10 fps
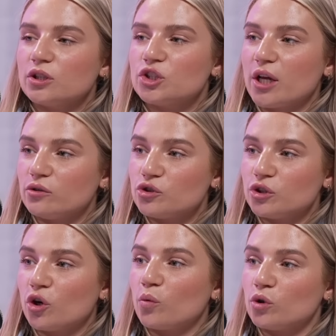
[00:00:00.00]

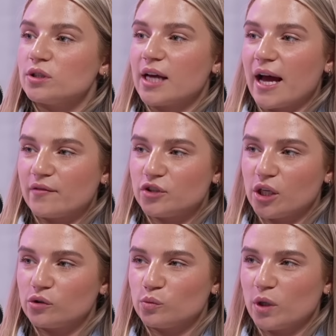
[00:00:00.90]
children or wanting to have
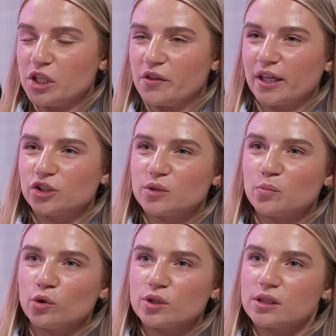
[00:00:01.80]
children, which I think just
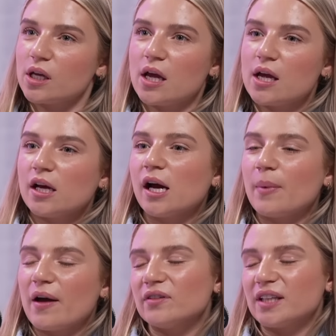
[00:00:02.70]
puts a
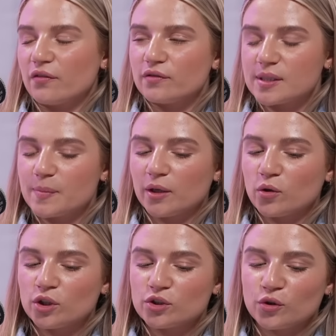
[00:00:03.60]
bit of a different spin
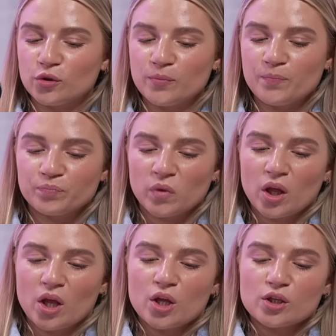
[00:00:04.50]
on it too.
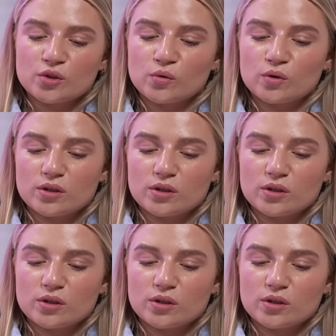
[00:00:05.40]
Yeah. So